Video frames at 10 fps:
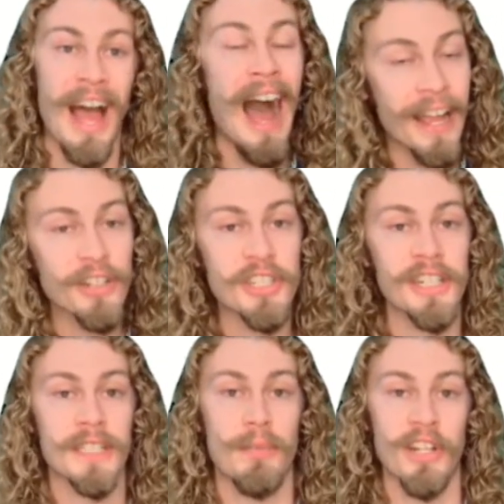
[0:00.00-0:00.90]
higher gene
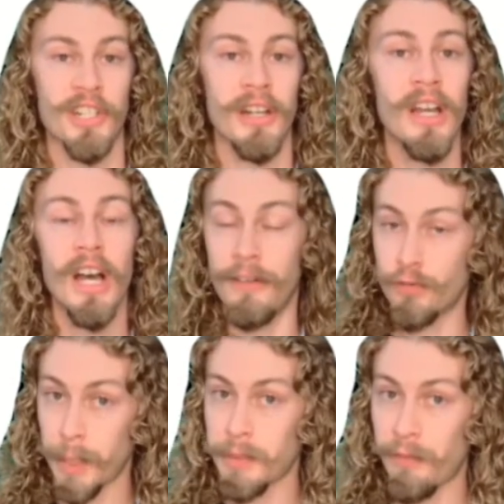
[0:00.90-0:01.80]
expression of
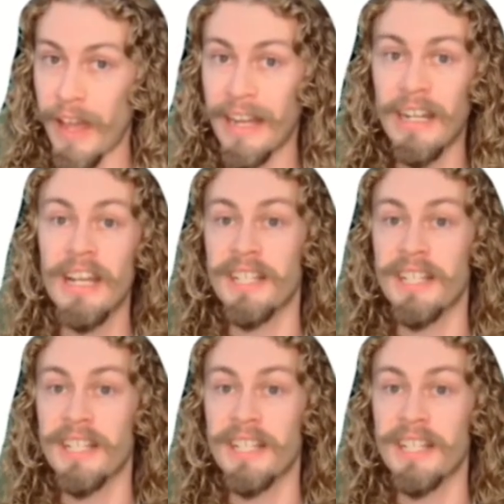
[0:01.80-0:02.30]
tryptophan,